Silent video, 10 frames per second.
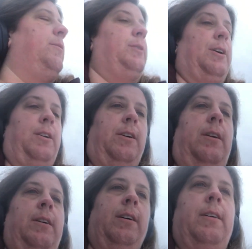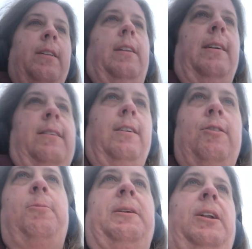well, they,
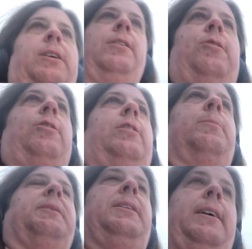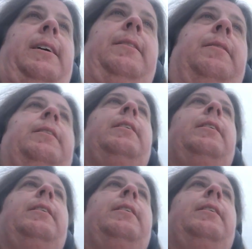there's been a lot of talk about that